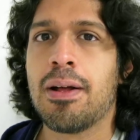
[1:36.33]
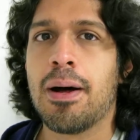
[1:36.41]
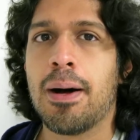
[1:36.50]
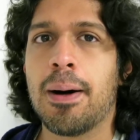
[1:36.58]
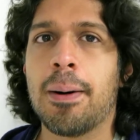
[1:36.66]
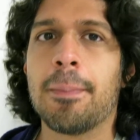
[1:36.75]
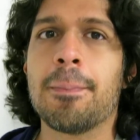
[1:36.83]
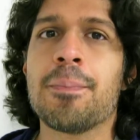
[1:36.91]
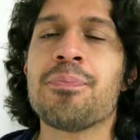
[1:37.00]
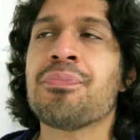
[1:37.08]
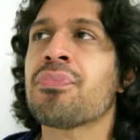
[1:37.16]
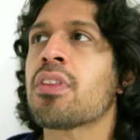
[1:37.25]

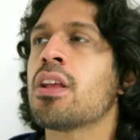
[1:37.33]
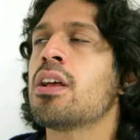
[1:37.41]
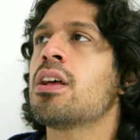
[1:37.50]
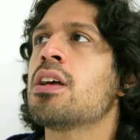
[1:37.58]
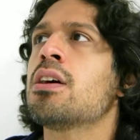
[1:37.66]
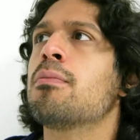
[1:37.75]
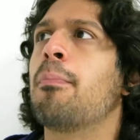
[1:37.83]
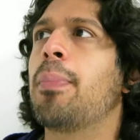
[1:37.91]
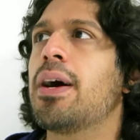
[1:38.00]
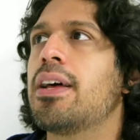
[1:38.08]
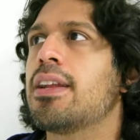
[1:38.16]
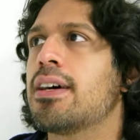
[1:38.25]

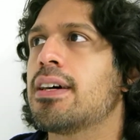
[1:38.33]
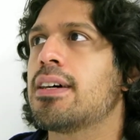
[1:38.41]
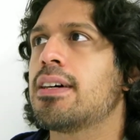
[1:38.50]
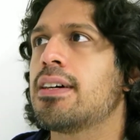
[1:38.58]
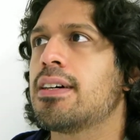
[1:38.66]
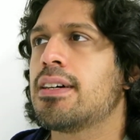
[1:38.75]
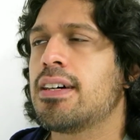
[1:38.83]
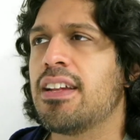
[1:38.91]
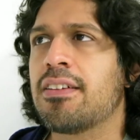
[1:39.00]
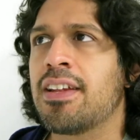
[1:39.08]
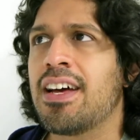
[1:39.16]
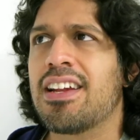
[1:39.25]
But other
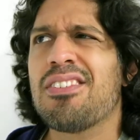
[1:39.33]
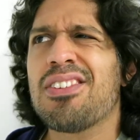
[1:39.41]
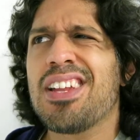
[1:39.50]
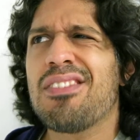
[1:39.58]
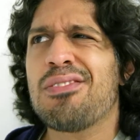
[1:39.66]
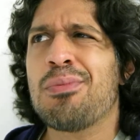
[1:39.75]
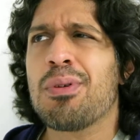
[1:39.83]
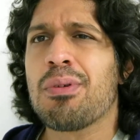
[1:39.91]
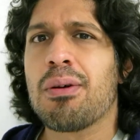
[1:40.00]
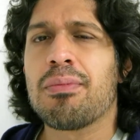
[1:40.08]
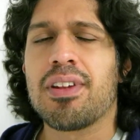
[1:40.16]
than that, I didn't really have too many problems.